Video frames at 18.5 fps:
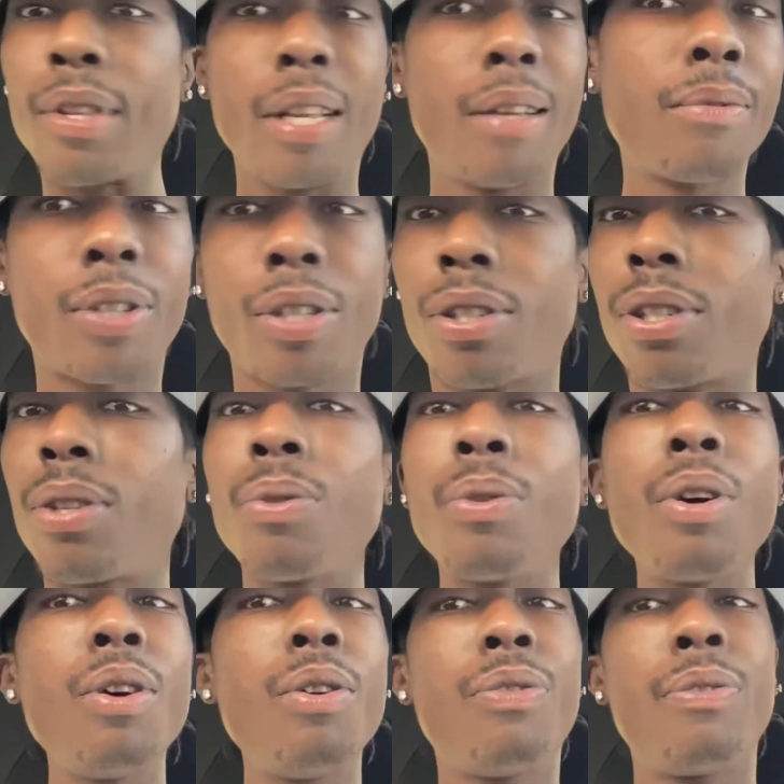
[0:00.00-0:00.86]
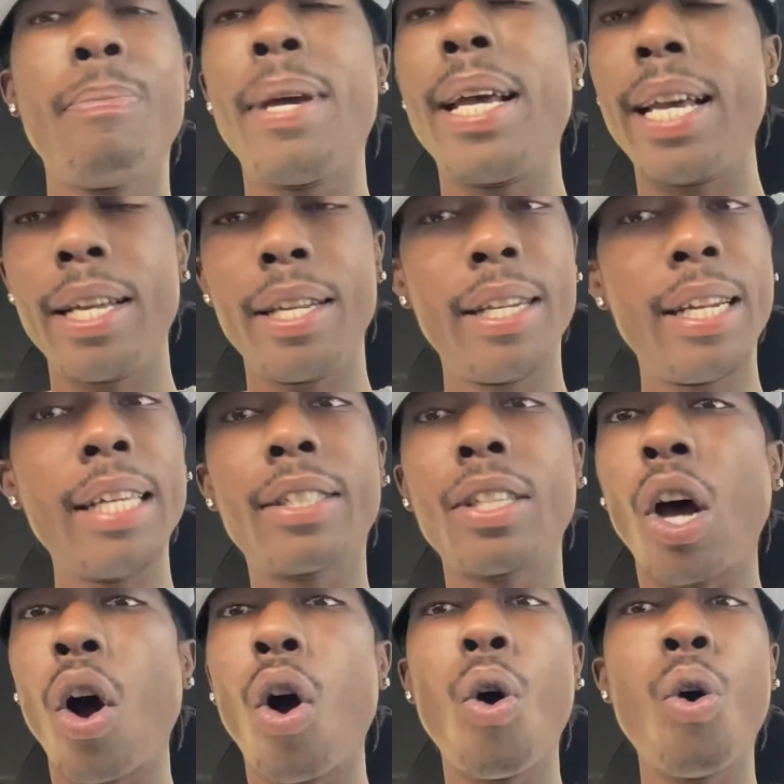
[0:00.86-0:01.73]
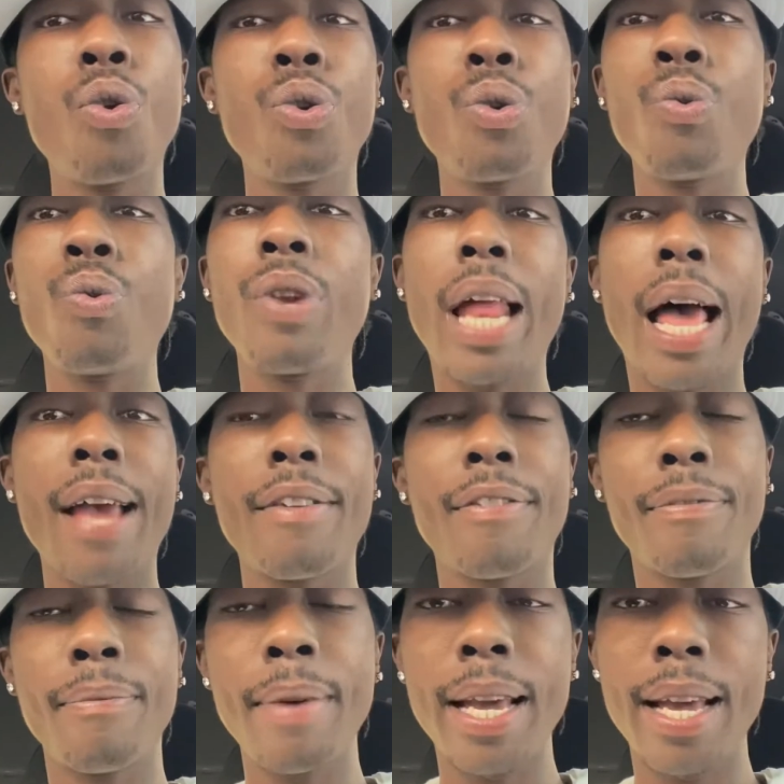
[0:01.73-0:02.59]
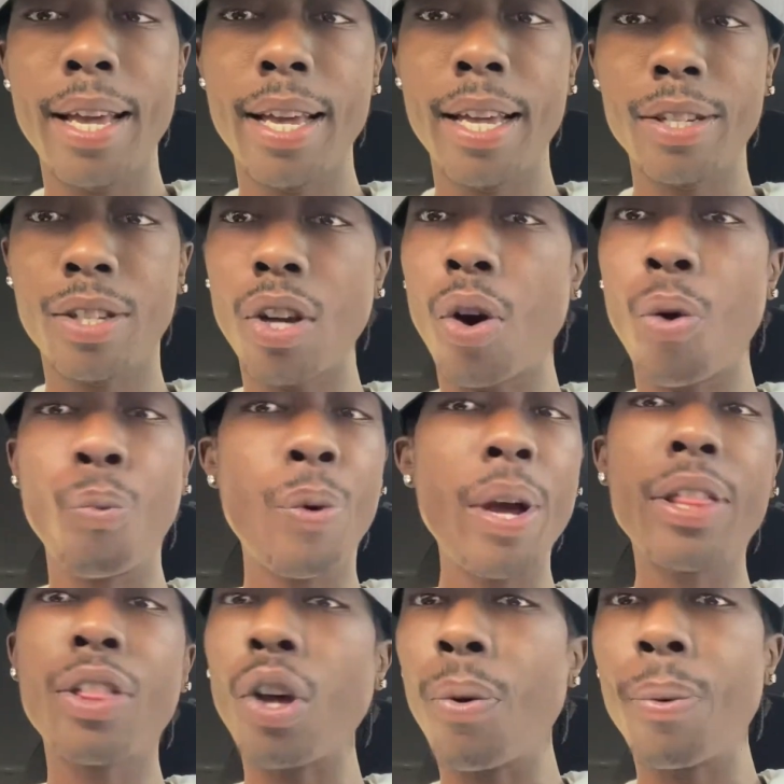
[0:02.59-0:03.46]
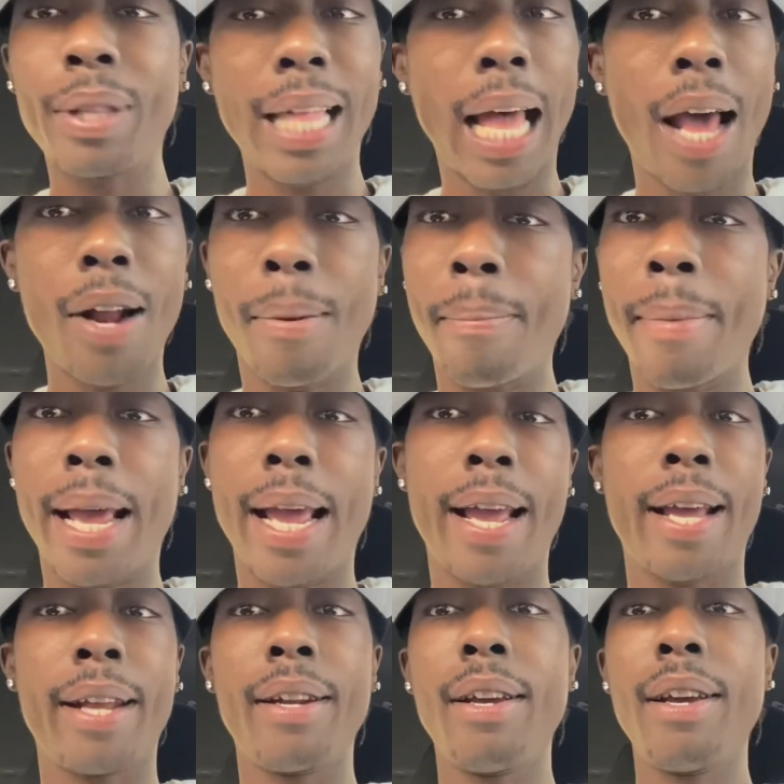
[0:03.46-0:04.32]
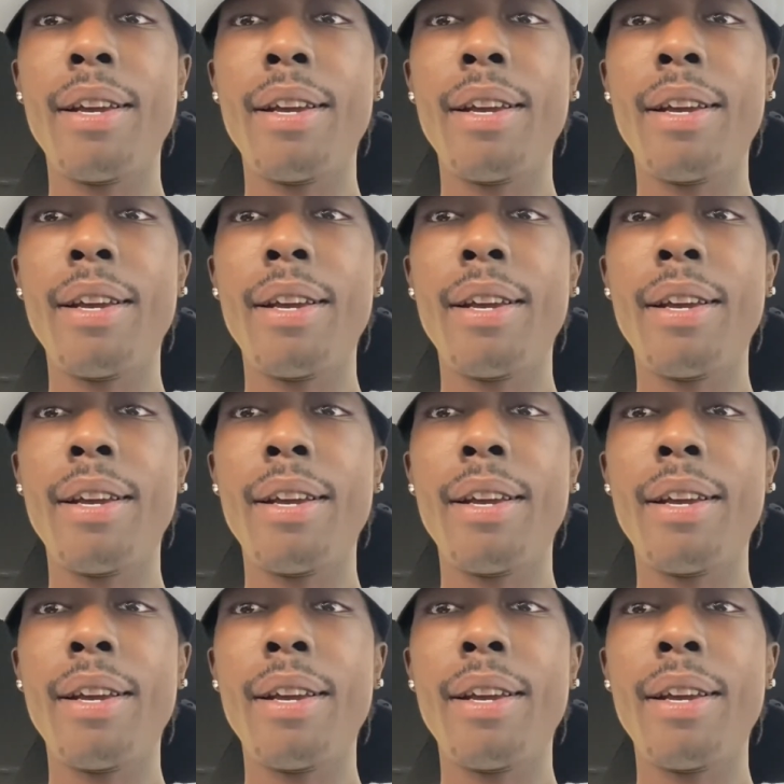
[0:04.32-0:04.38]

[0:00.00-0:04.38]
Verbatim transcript: Swoof, man, it's a whole new life, man. It's a with or without a man.